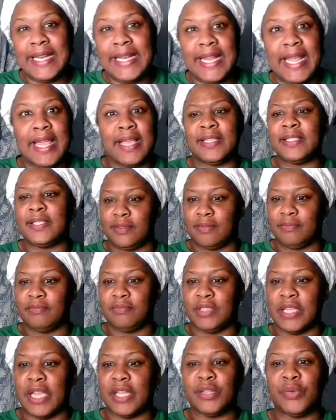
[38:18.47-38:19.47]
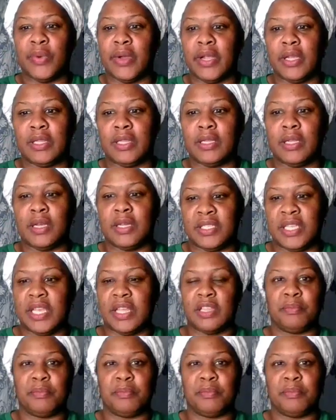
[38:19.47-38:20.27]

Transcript: It's January 10th,